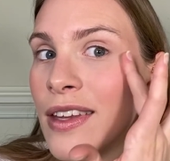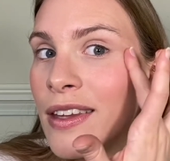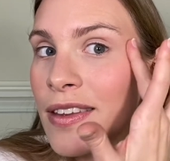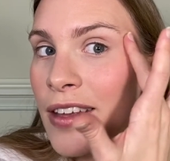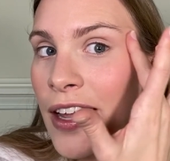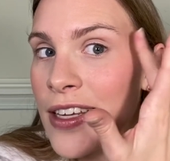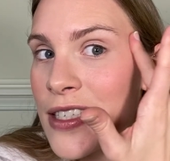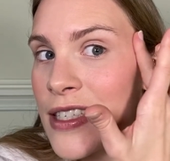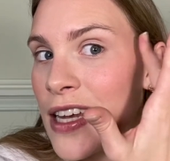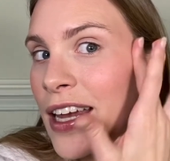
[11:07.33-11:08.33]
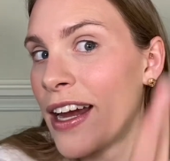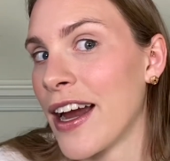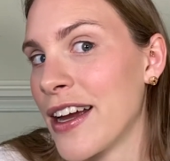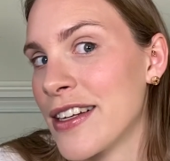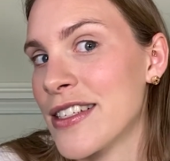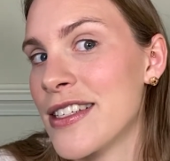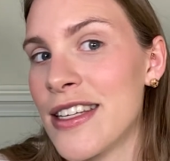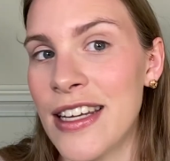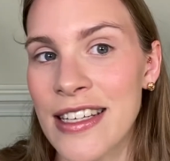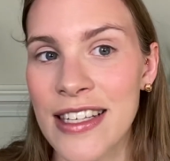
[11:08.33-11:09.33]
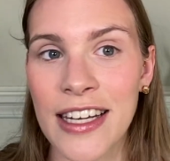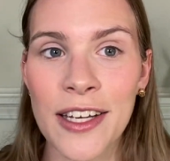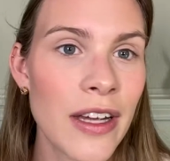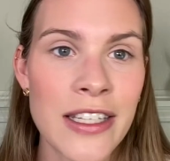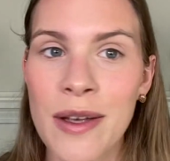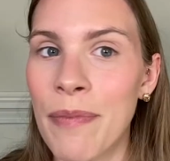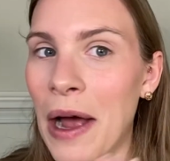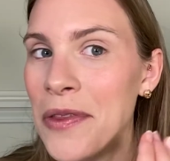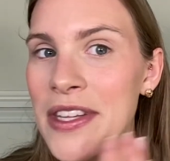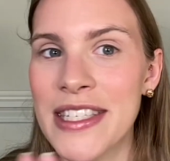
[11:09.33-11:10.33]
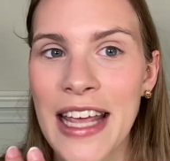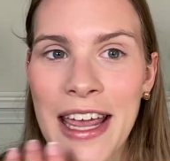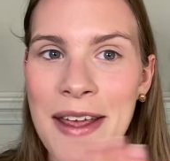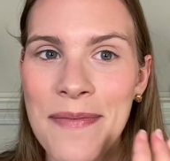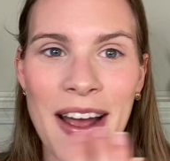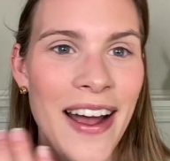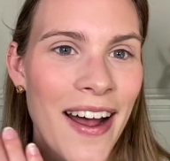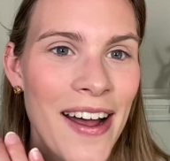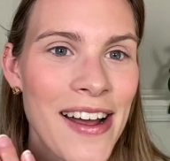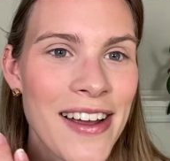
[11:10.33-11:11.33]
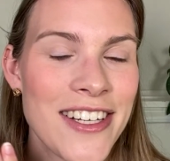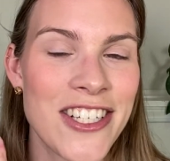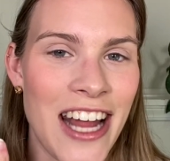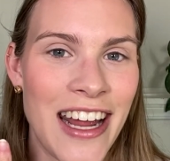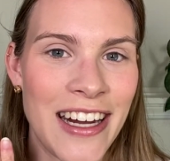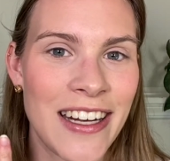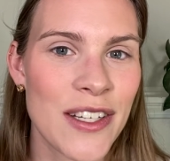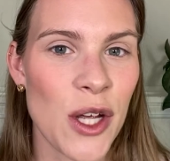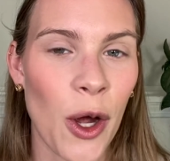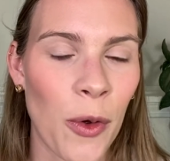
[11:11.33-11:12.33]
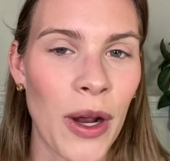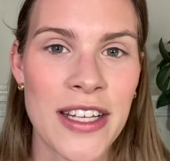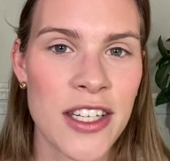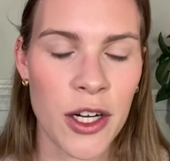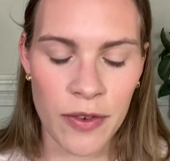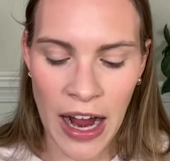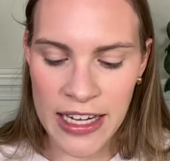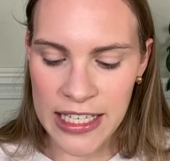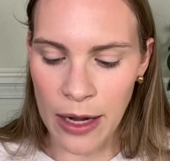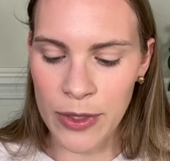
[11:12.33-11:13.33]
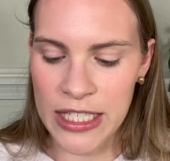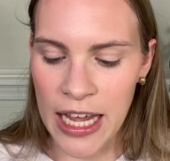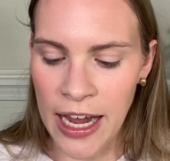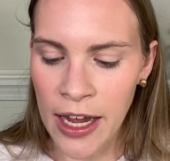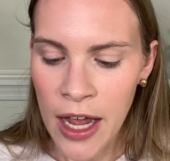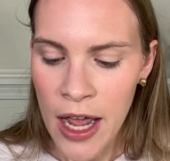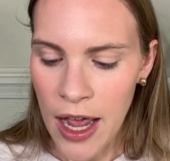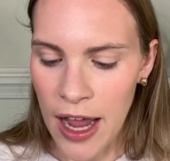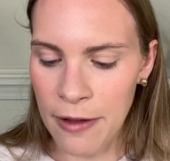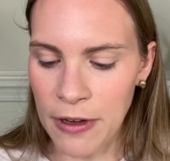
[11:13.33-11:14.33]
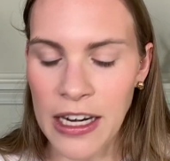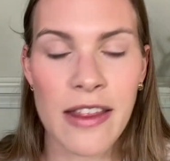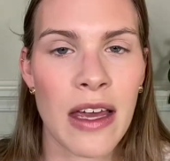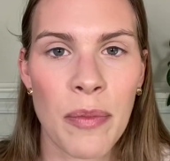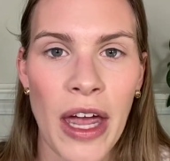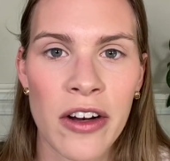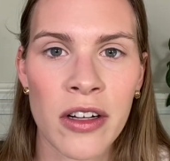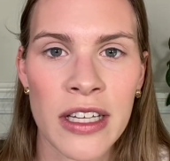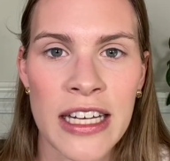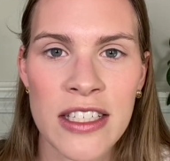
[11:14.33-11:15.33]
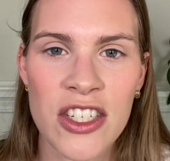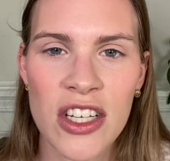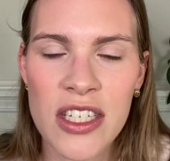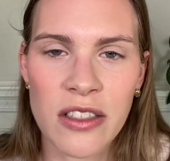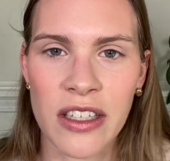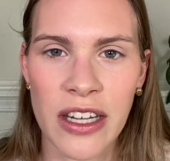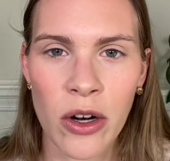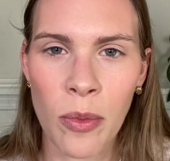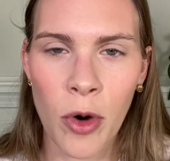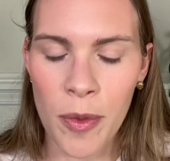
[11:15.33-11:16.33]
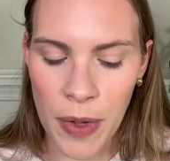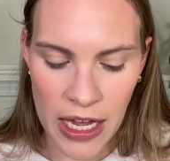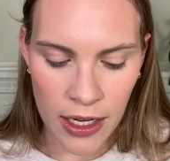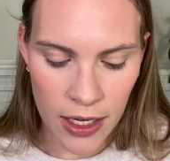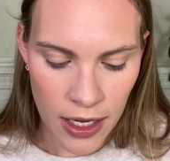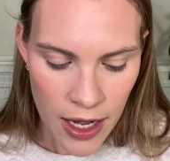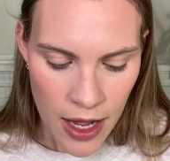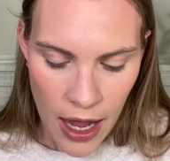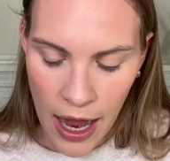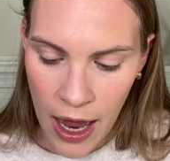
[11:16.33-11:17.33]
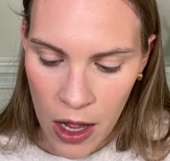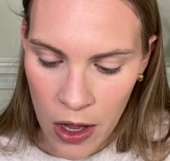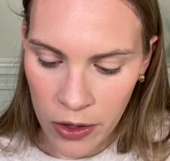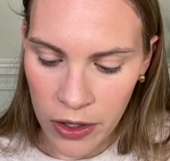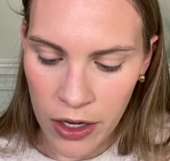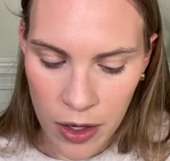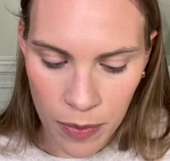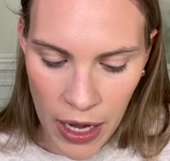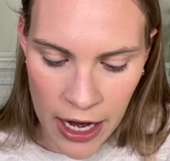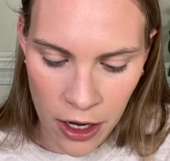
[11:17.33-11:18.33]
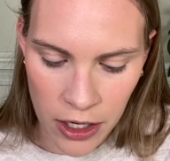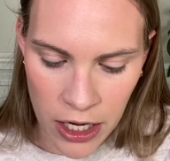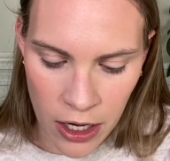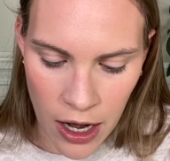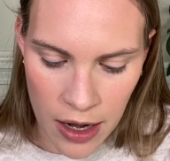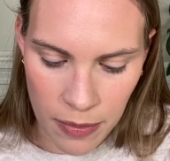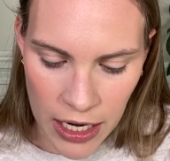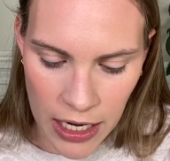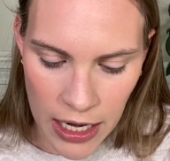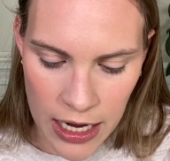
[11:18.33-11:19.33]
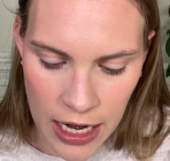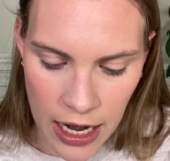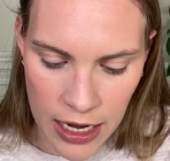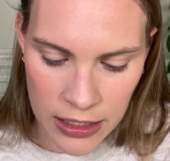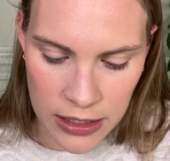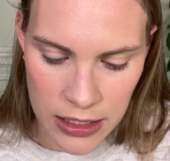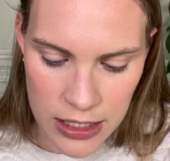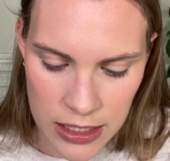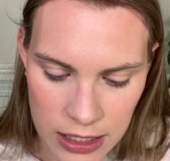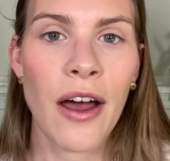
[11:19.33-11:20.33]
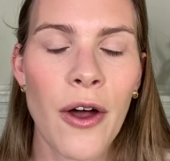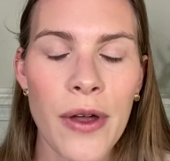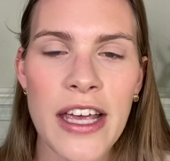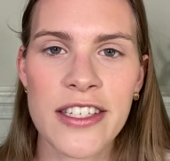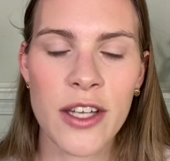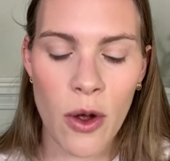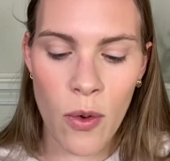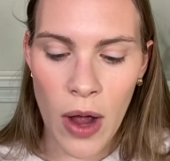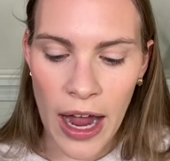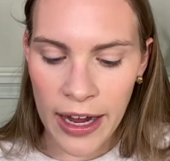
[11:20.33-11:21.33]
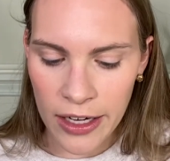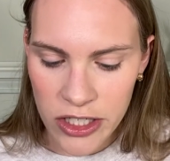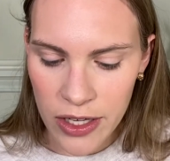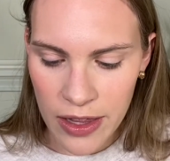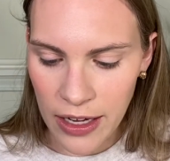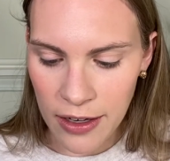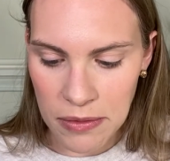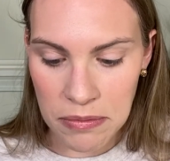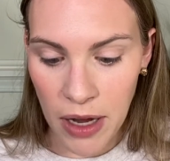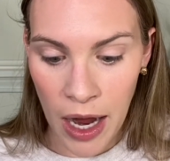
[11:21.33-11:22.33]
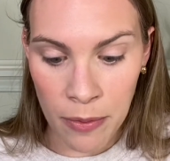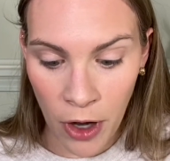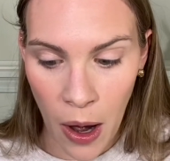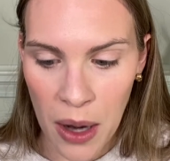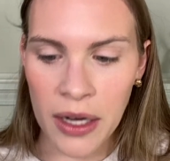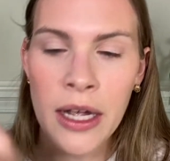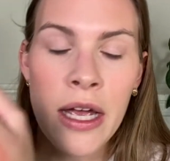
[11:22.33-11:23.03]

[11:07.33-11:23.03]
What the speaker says: Nice and easy. It's about the same shade tone as Caress. I would say, if anything, Petal leans just a little more pink. I'll compare here on my hand. Okay, so I actually think I'm wrong.